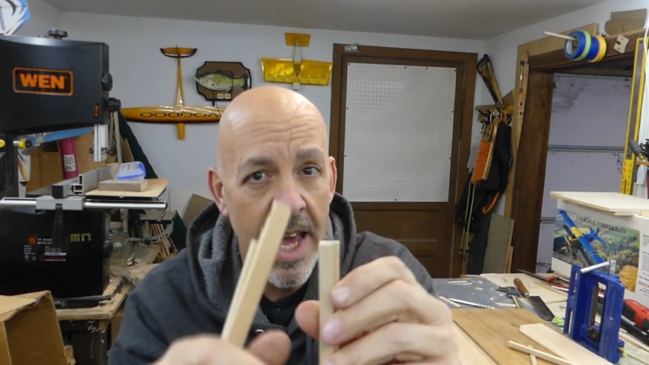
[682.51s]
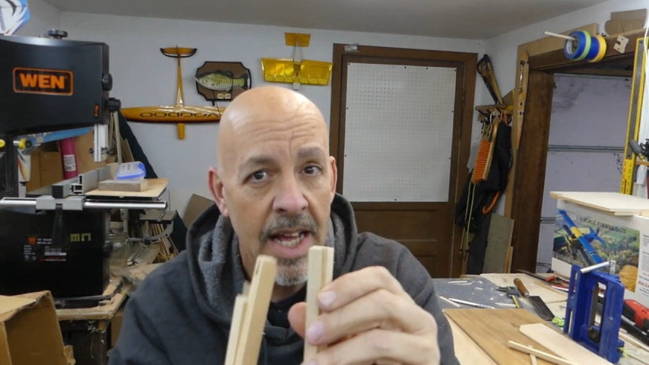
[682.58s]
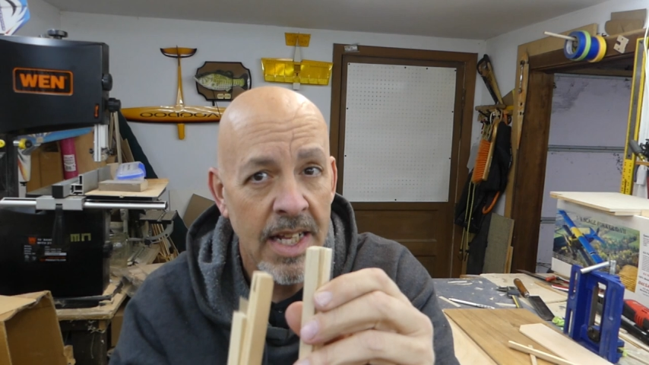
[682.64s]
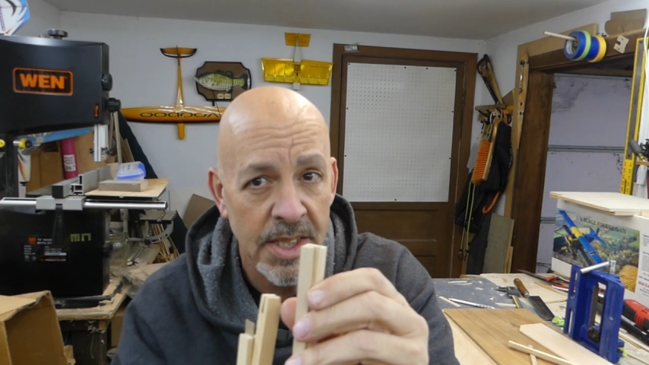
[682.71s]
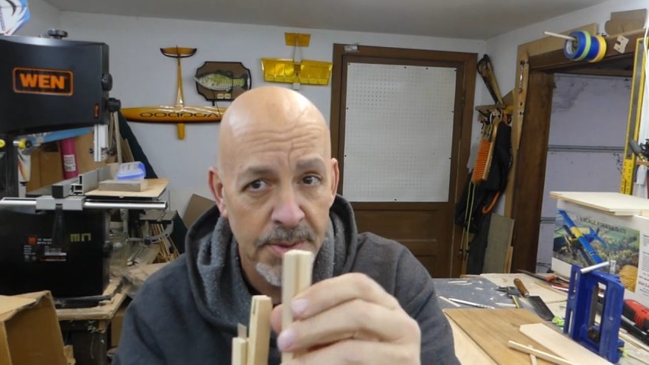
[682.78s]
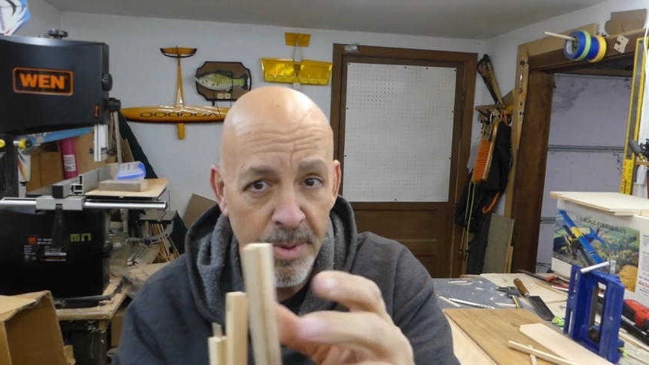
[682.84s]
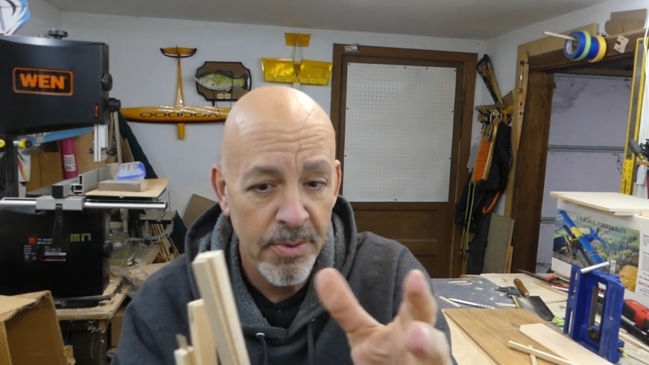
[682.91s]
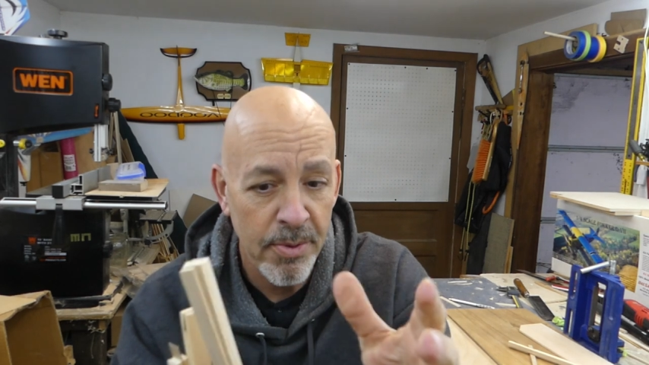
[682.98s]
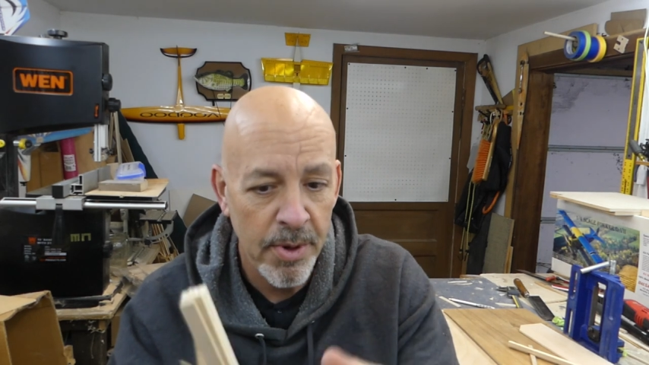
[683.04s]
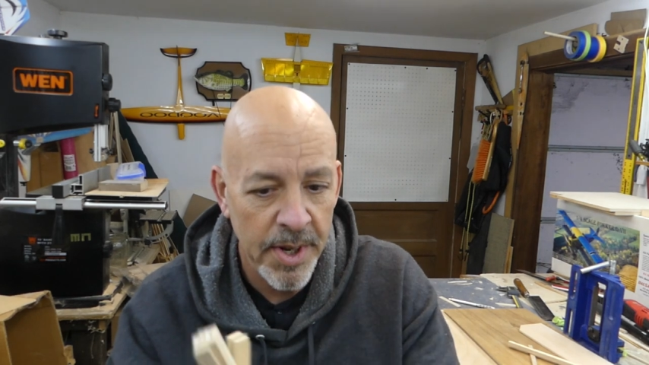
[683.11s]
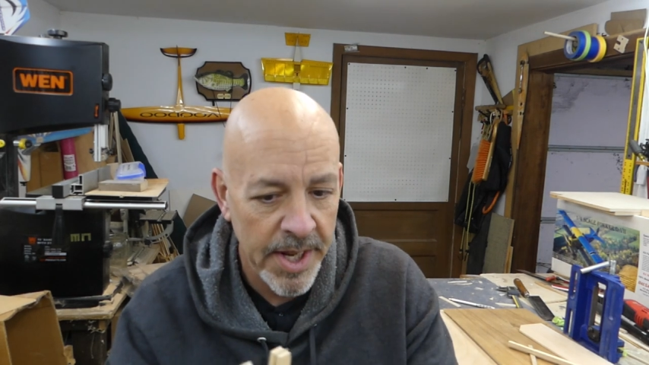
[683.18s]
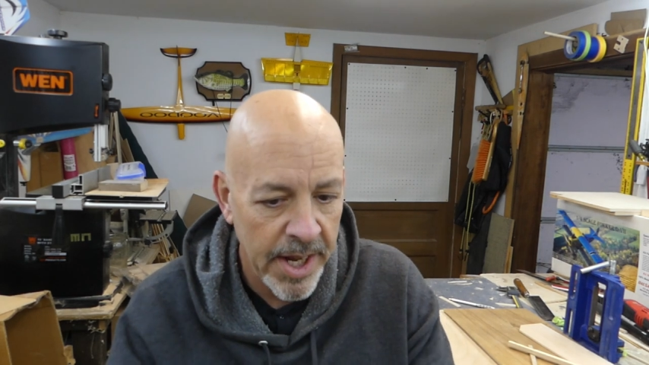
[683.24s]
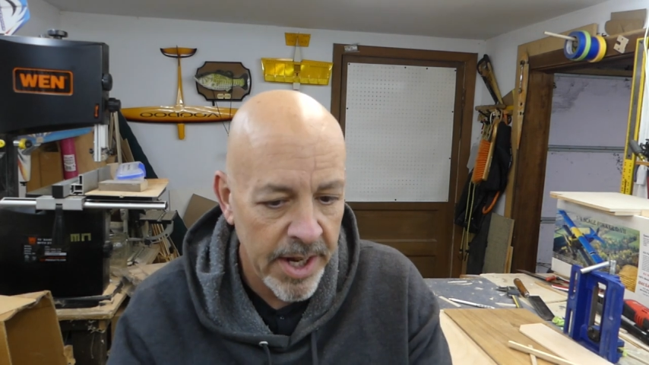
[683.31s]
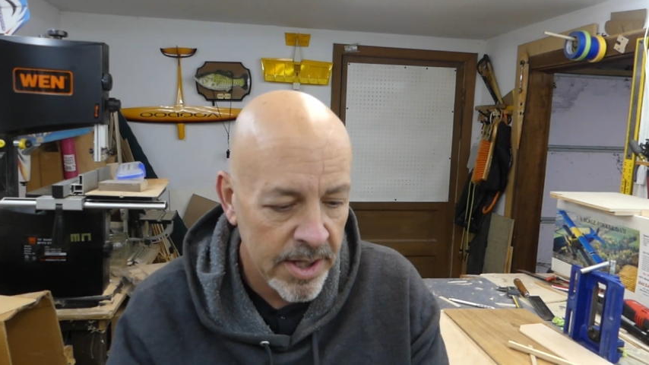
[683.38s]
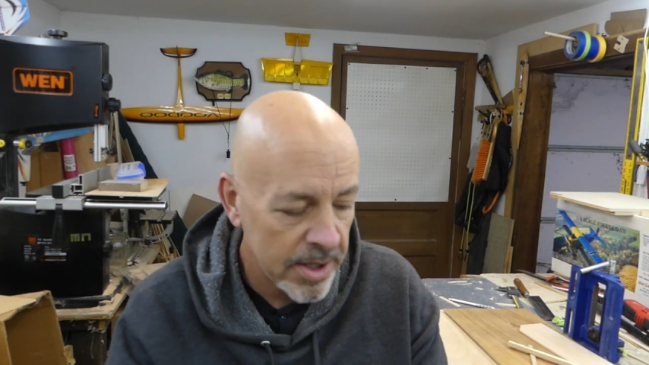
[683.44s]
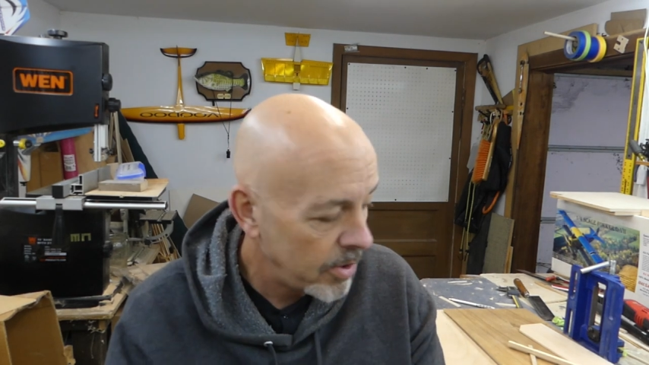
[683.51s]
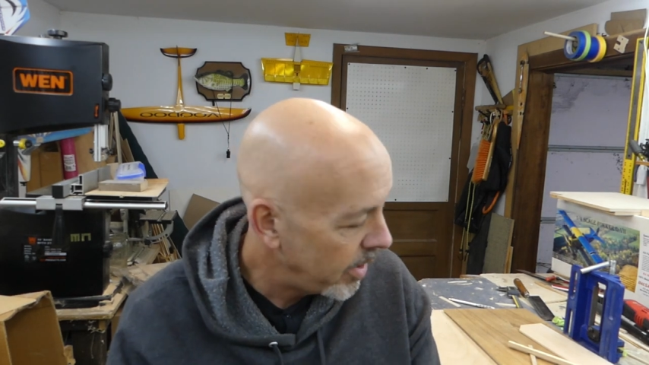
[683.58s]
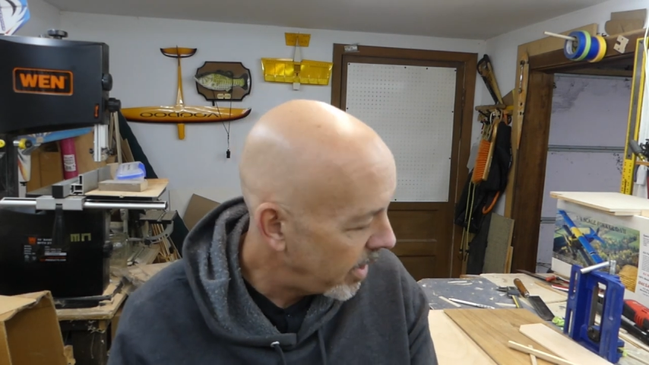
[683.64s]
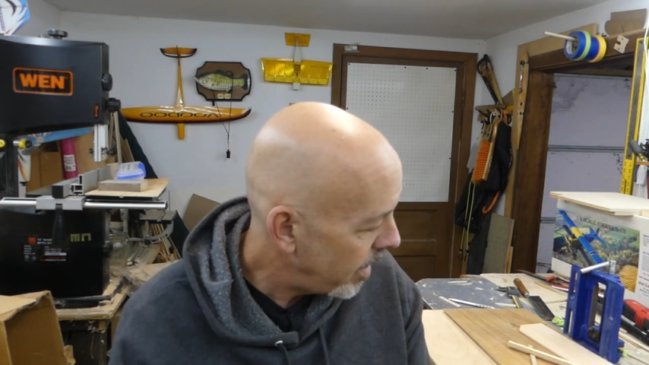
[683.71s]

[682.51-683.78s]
ends before they get glued